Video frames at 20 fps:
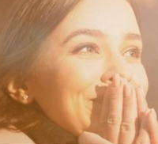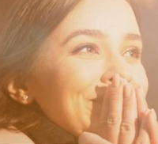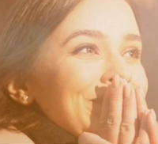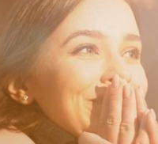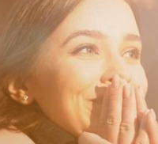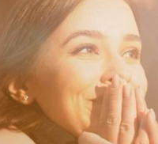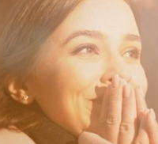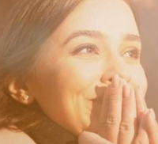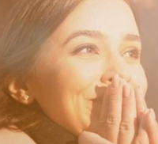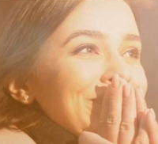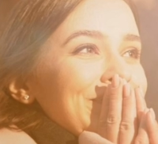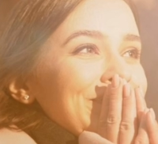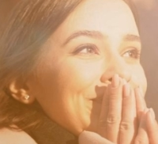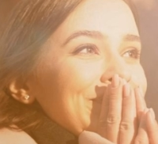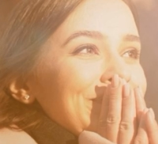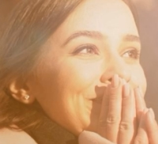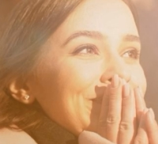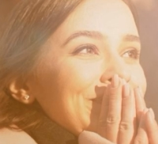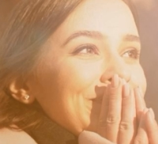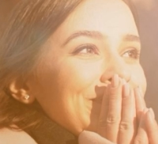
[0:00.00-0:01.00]

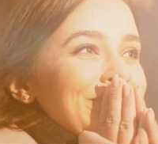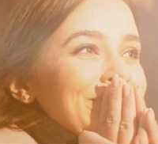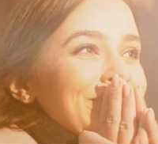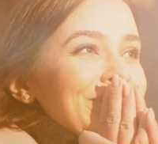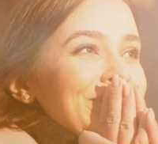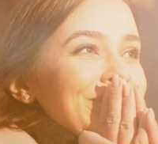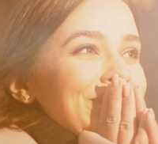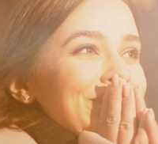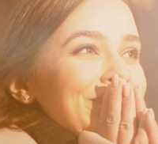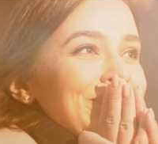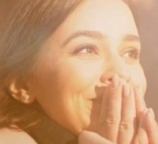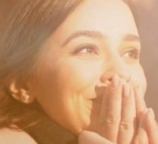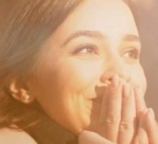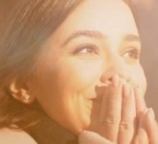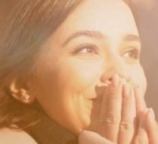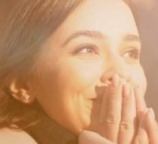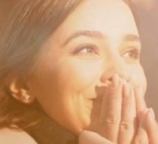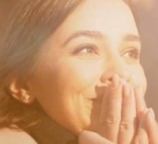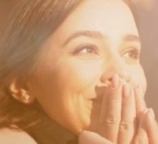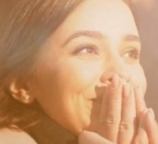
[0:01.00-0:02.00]

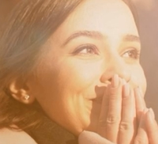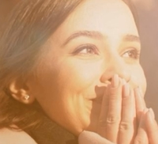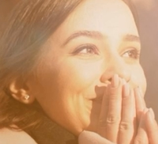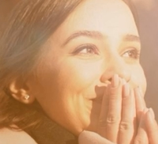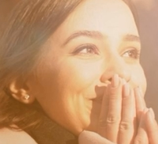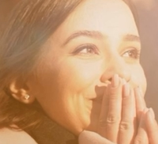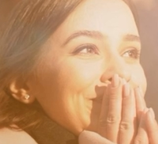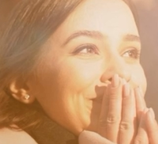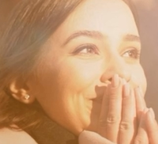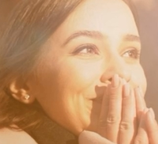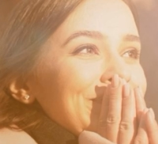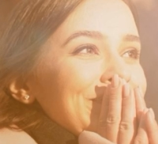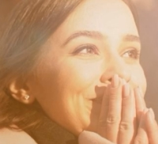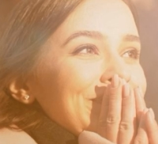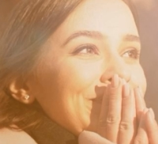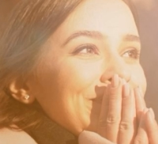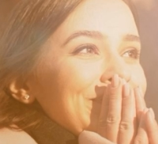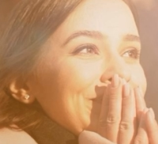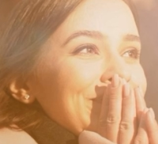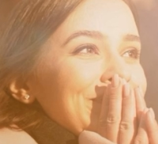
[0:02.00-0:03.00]

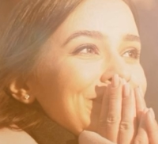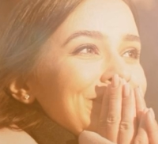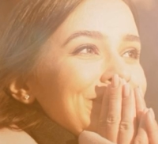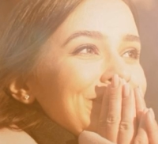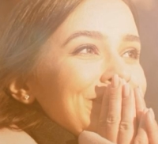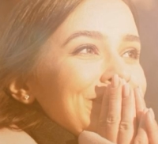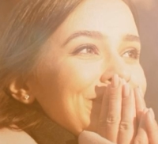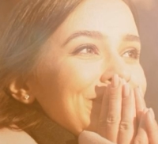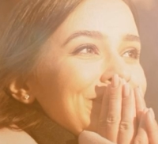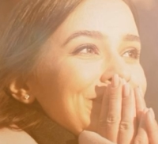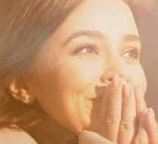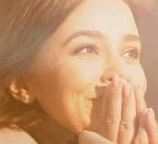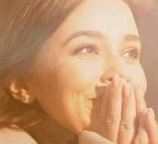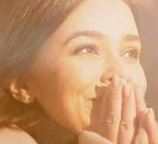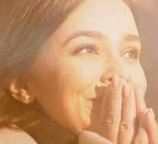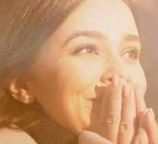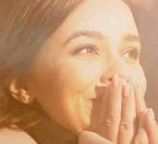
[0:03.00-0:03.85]
The face doesn't move, so there is nothing to read.